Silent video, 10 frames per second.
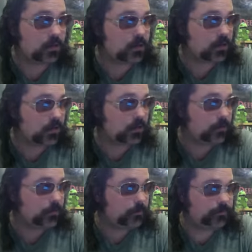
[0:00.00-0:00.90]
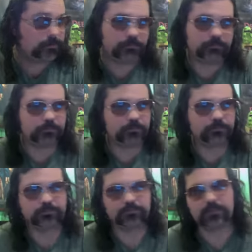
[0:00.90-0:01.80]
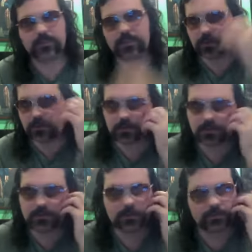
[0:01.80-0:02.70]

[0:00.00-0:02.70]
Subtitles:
(silence)